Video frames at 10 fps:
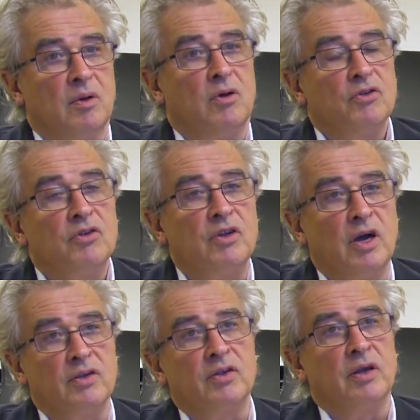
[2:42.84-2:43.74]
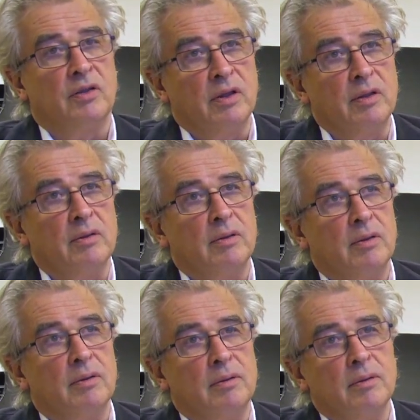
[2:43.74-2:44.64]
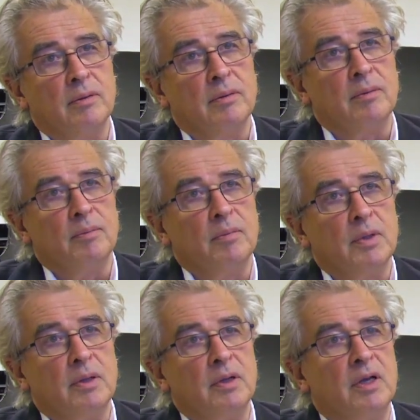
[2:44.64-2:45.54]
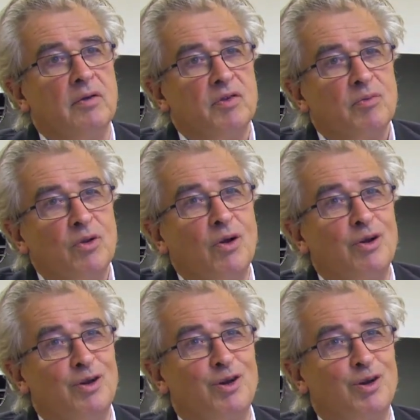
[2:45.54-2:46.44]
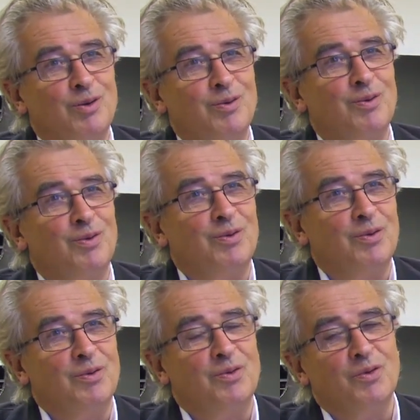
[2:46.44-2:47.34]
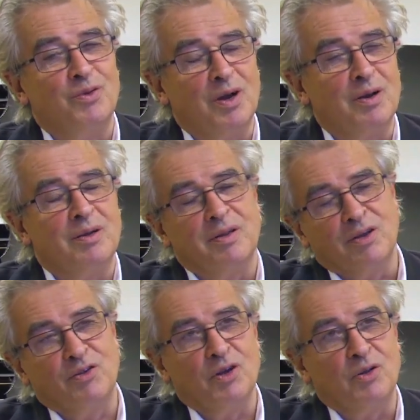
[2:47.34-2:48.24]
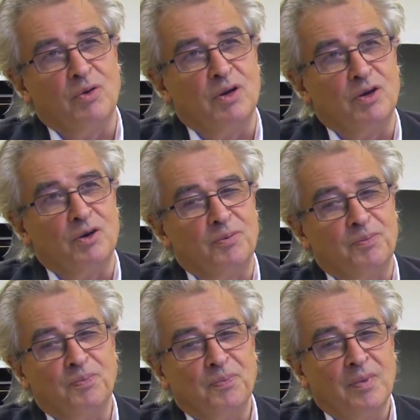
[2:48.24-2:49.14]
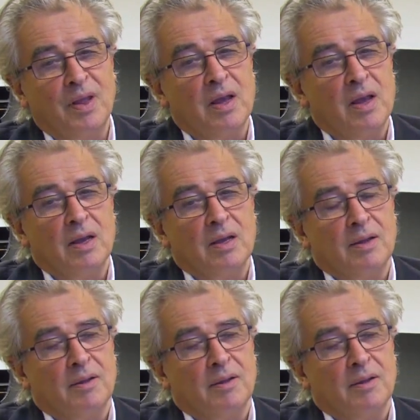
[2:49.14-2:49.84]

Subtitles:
concertizing and give some knowledge to the next generation. Mm-hmm.